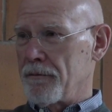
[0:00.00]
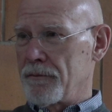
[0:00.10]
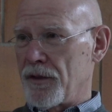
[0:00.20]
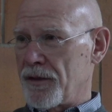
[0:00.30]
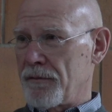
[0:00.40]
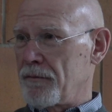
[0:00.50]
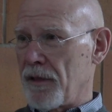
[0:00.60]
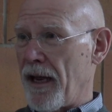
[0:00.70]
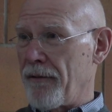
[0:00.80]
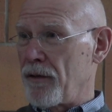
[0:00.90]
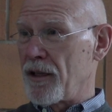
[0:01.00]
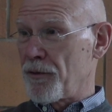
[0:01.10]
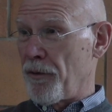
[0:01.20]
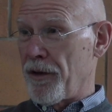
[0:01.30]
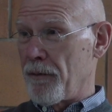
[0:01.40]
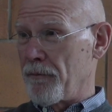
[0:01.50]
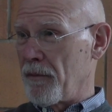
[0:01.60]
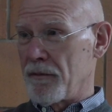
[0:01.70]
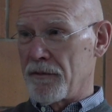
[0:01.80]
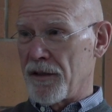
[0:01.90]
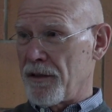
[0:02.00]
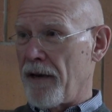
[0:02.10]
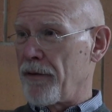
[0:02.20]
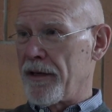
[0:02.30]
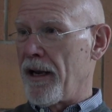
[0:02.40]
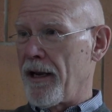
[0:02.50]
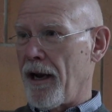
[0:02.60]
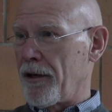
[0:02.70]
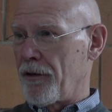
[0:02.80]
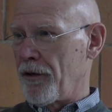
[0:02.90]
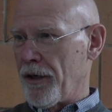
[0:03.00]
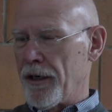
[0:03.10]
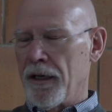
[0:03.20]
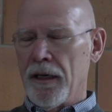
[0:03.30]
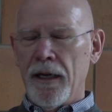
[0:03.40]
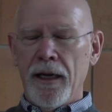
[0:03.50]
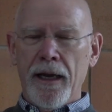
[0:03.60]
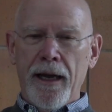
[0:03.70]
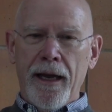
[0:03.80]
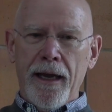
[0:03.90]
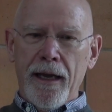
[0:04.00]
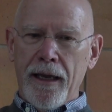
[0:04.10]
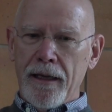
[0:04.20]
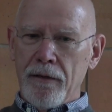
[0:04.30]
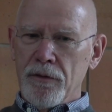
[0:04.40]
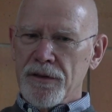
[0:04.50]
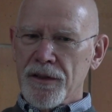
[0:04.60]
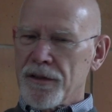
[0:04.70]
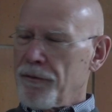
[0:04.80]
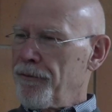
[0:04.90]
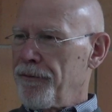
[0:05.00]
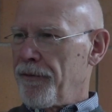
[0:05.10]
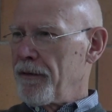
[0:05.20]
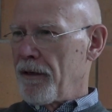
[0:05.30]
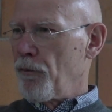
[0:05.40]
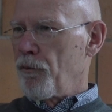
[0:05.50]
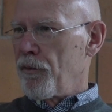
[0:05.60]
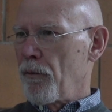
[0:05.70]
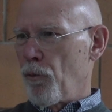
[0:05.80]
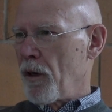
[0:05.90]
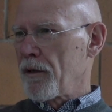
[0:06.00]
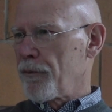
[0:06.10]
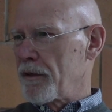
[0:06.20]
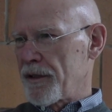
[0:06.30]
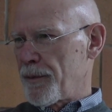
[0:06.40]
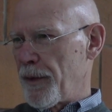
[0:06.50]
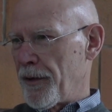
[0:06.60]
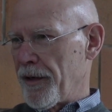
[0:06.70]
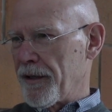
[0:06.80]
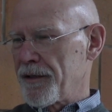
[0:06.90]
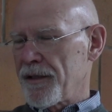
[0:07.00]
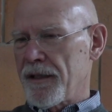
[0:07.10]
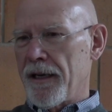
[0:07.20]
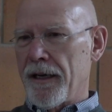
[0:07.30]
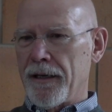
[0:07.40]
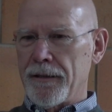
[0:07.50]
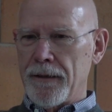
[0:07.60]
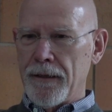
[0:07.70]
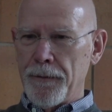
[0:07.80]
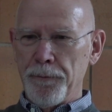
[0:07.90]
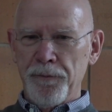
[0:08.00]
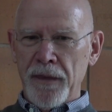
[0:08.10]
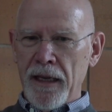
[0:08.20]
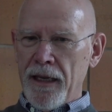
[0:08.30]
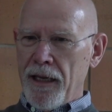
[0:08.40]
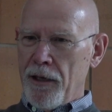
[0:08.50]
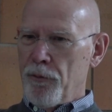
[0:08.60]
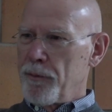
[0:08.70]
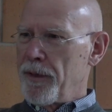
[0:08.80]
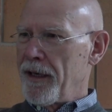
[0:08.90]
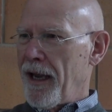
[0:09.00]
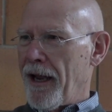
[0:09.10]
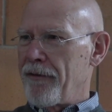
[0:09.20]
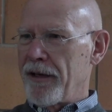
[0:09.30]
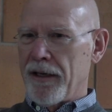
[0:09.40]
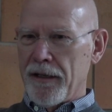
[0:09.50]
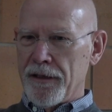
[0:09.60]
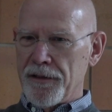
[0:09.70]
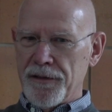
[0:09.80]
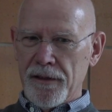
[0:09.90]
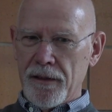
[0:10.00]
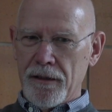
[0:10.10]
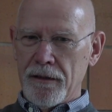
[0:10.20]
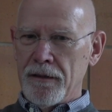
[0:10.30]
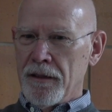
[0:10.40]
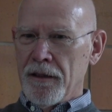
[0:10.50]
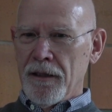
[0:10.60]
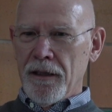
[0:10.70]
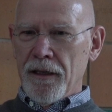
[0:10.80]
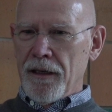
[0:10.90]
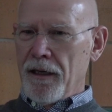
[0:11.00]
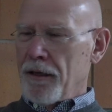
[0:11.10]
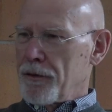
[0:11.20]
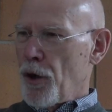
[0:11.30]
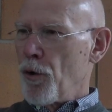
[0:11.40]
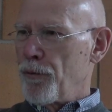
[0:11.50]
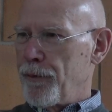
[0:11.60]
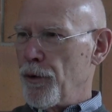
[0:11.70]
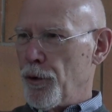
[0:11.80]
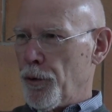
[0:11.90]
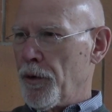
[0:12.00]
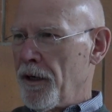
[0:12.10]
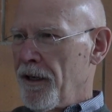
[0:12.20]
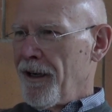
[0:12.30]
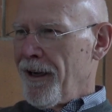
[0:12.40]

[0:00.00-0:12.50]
just to have lunch with him just every day I could. And it was just a real wonderful experience. And he would be having his tofu,